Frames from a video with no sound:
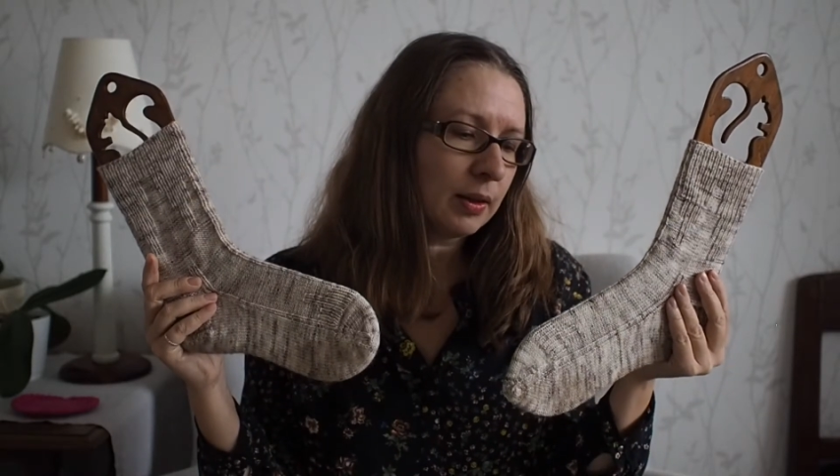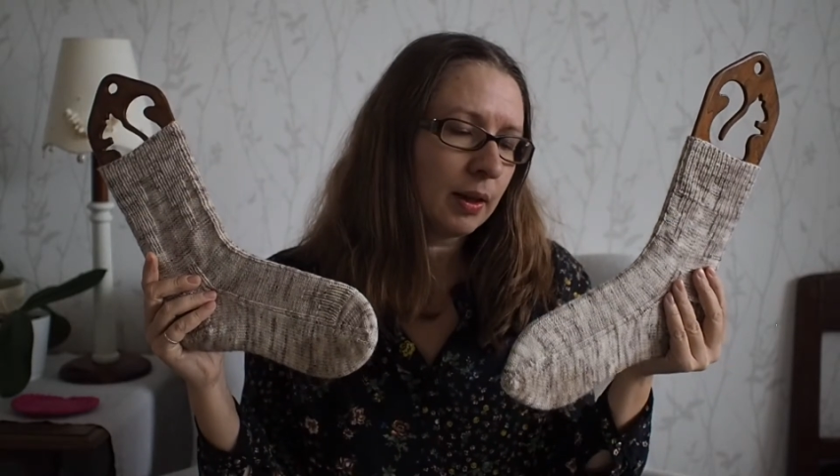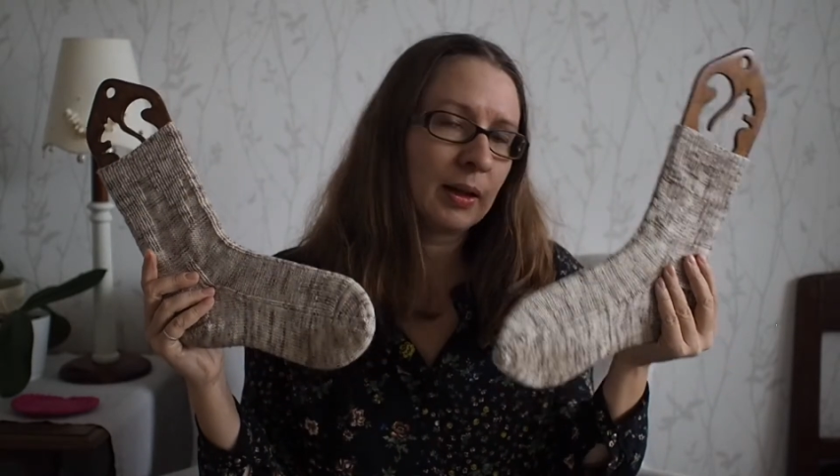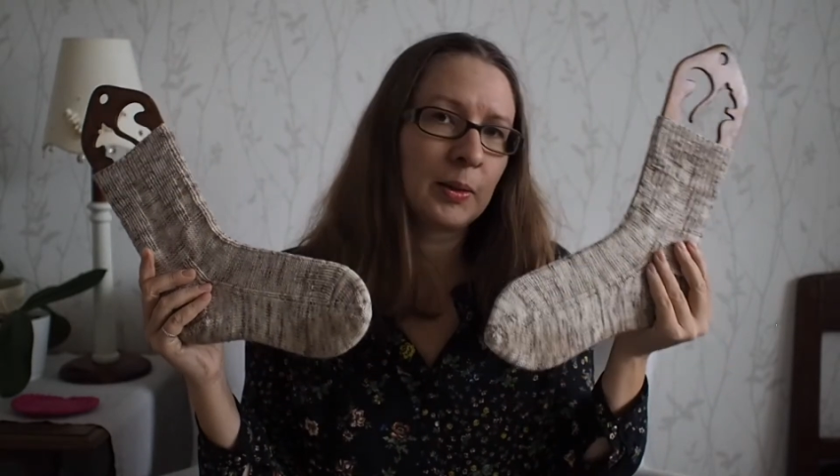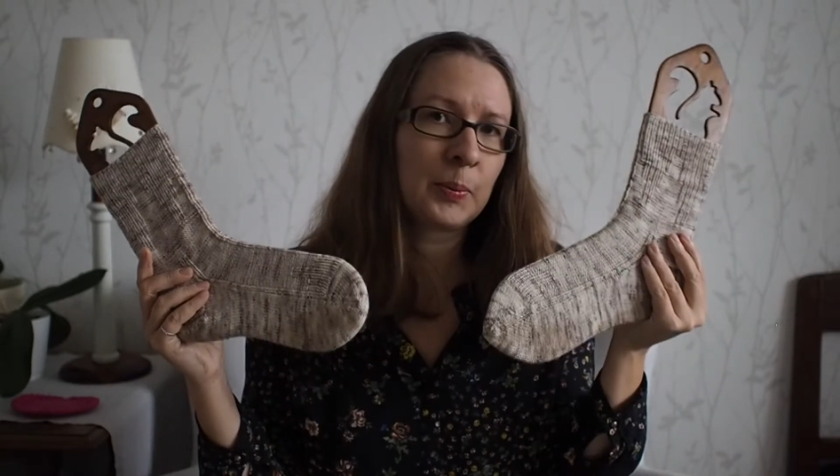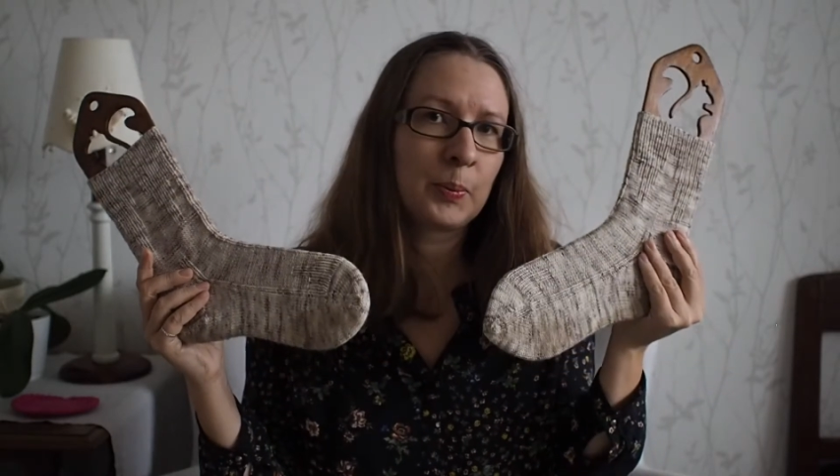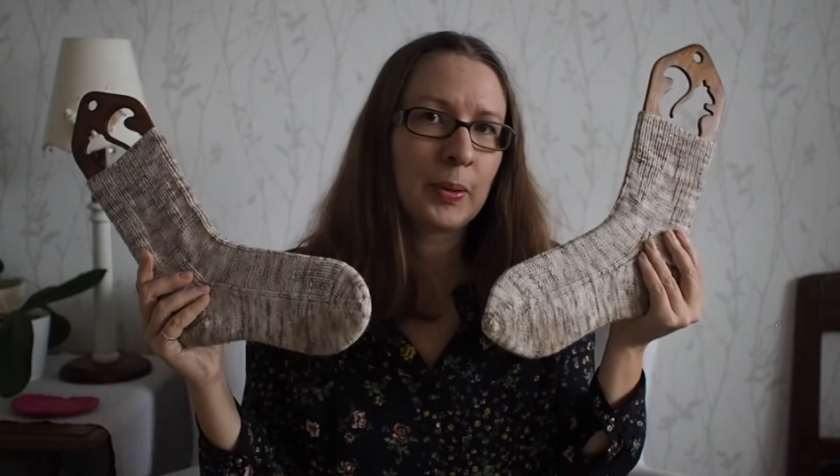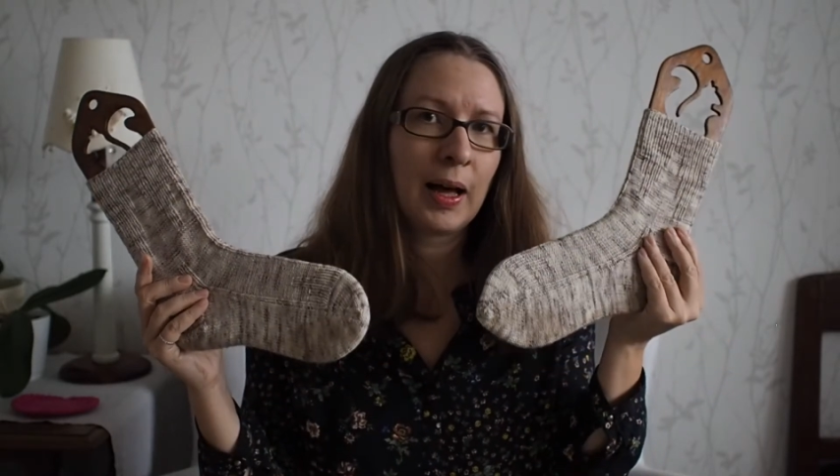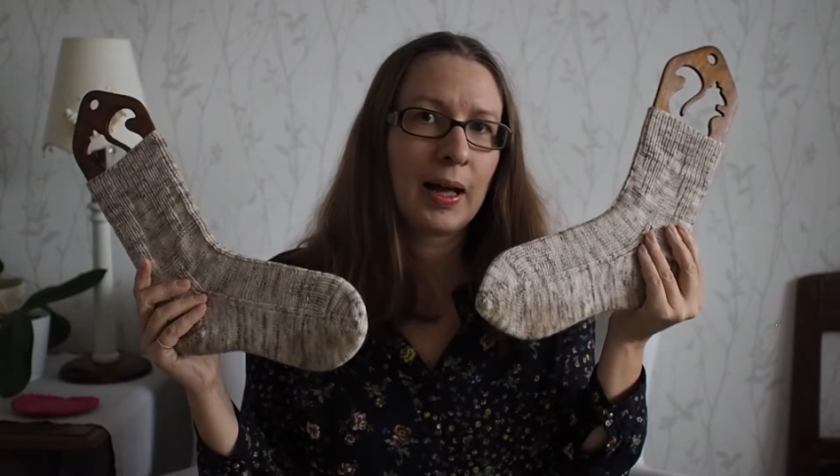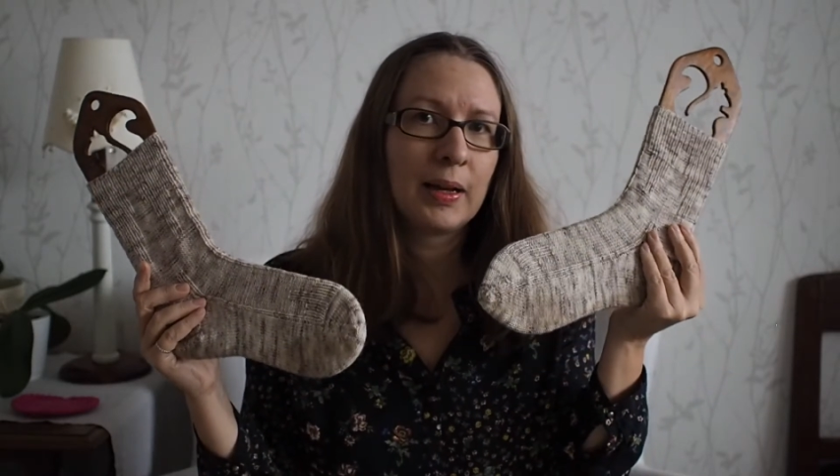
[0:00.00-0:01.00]

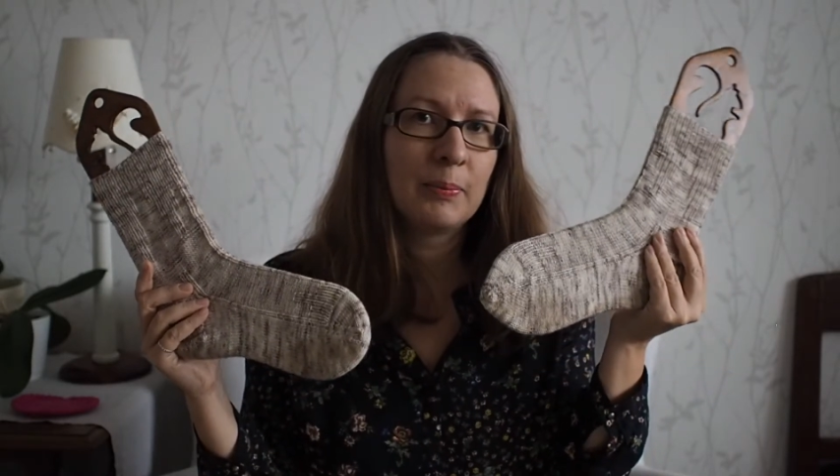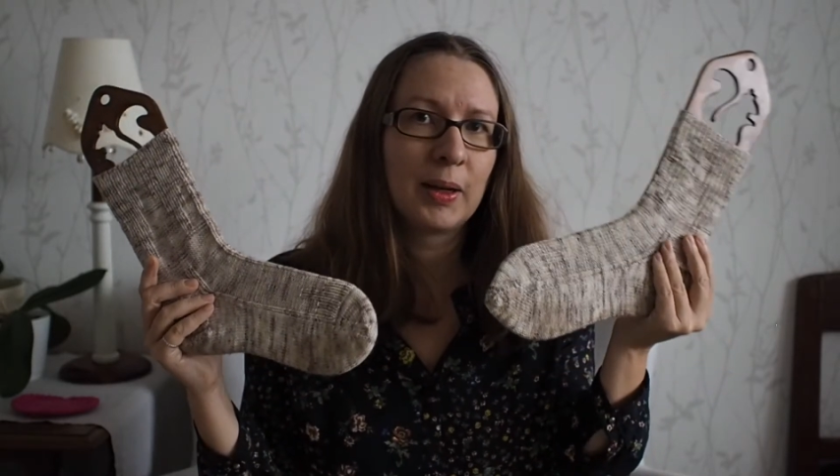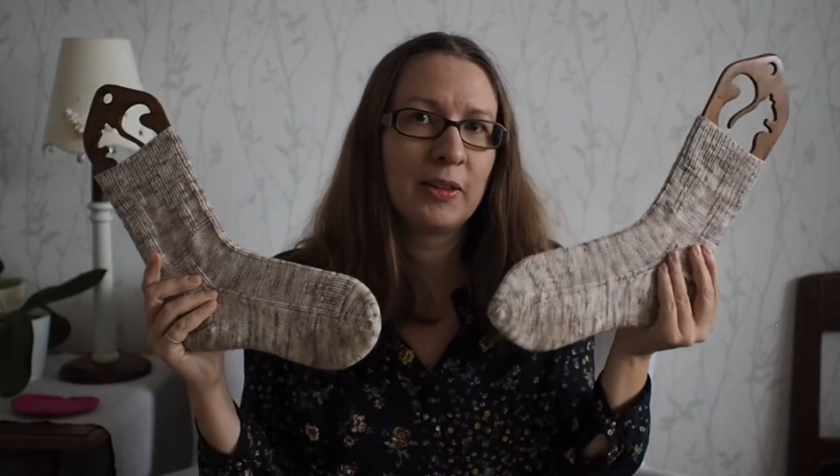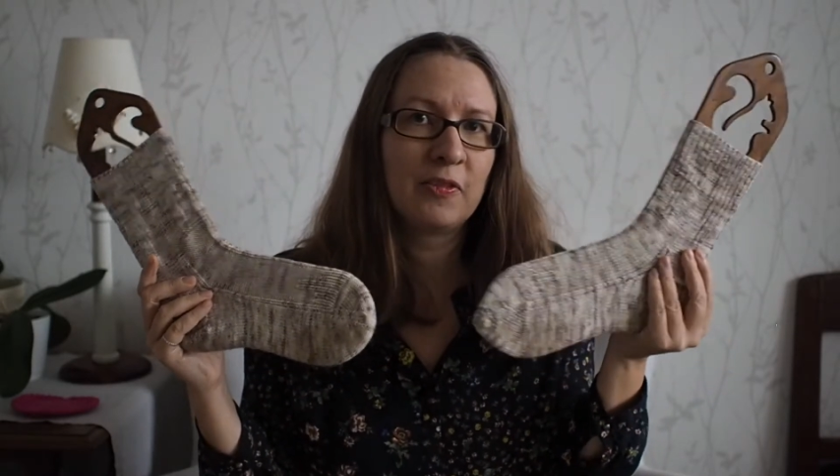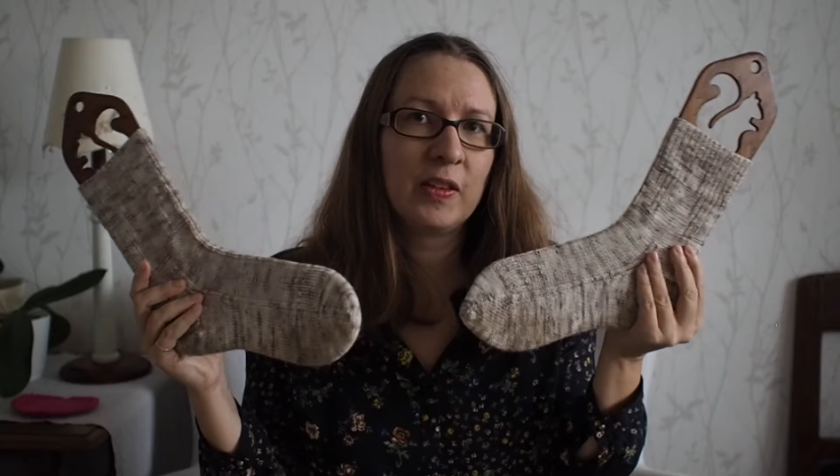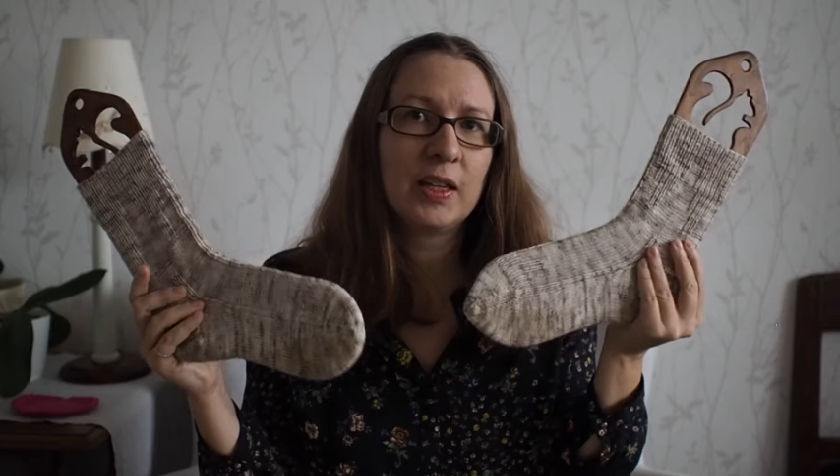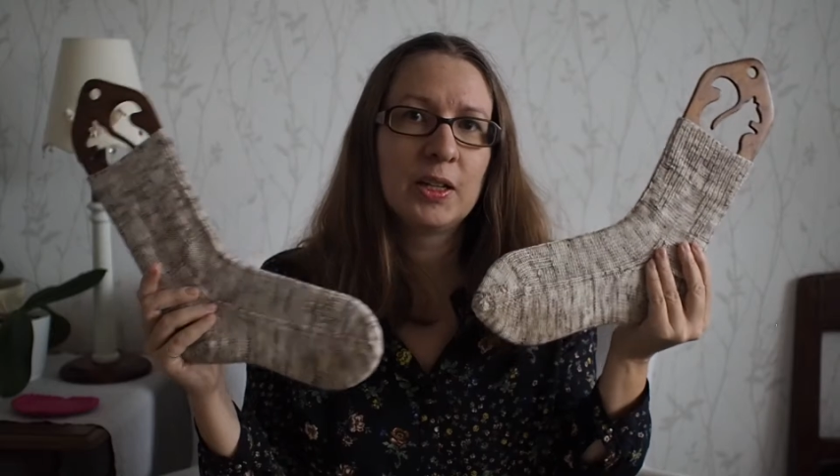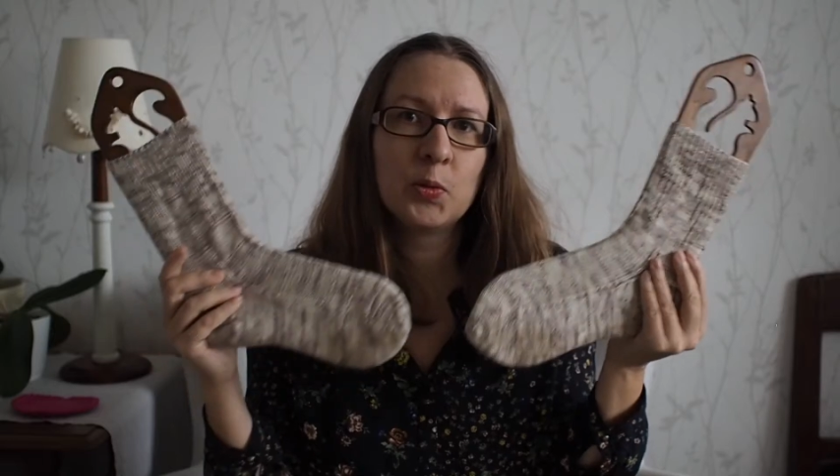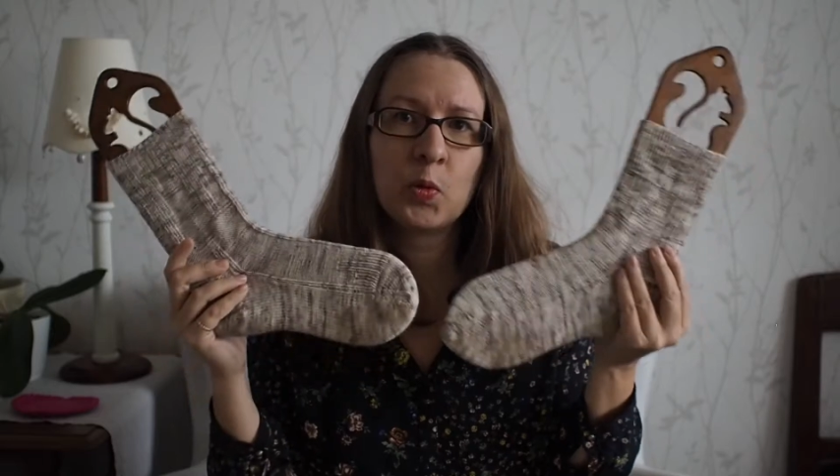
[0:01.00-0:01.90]
but my feet